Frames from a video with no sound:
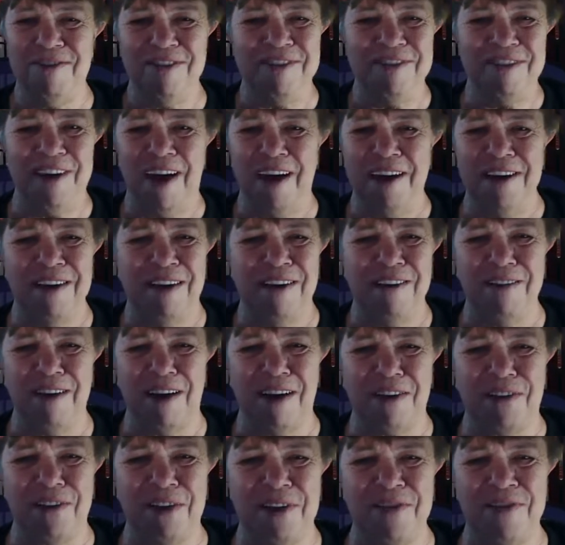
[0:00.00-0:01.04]
Dad. No,
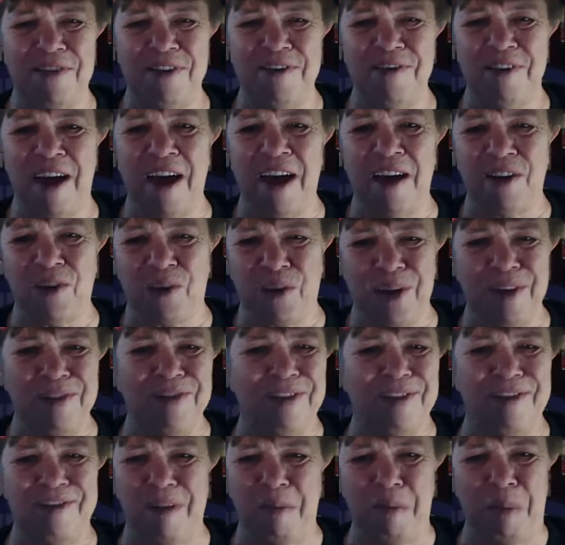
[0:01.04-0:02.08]
not Crazy Dad,
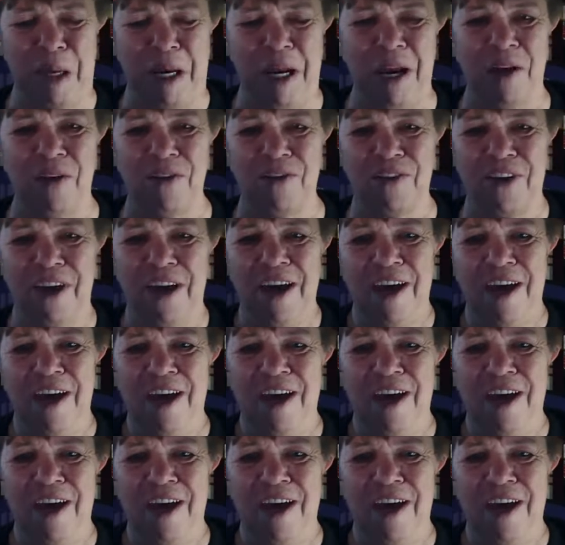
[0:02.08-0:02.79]
Crazy something else.